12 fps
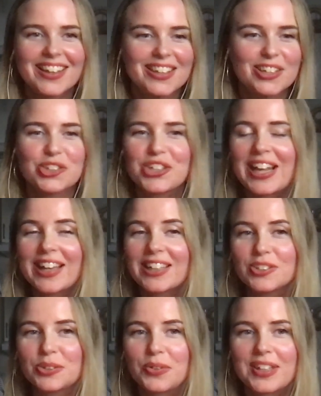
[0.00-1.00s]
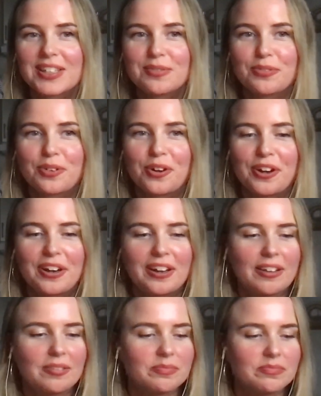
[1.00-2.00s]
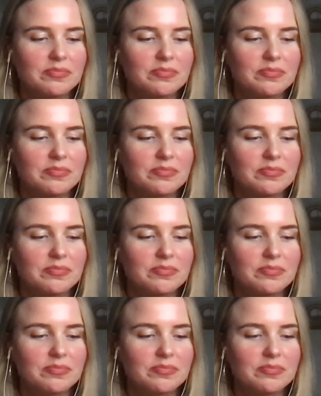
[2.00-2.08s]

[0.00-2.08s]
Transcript: Usually I can do this for